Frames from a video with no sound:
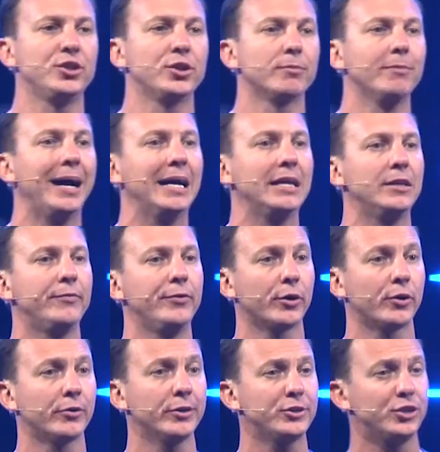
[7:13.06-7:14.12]
your mind. If you're
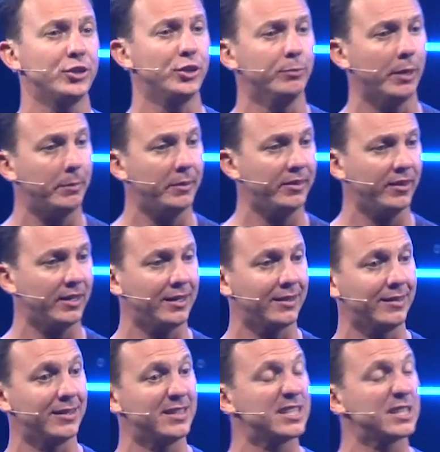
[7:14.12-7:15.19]
a Christian, you might be
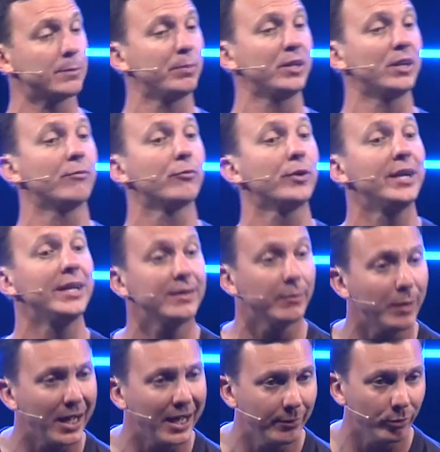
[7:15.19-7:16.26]
thinking the discipline of reading the
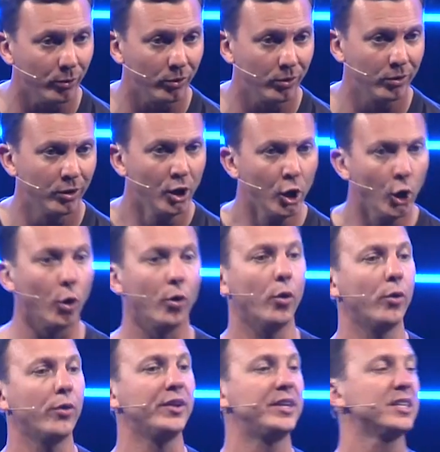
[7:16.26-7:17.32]
Bible or,
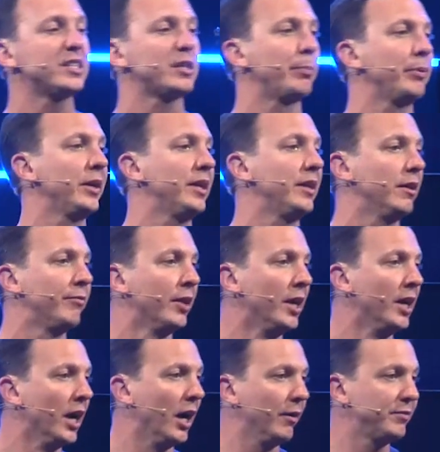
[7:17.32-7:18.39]
or the discipline of,
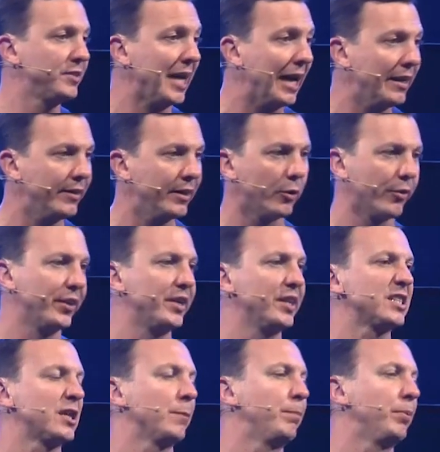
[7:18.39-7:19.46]
of tithing or the
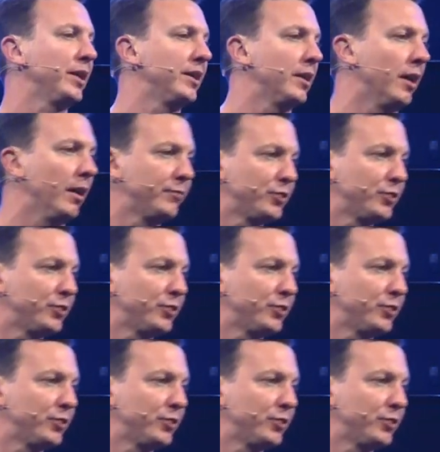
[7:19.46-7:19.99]
discipline of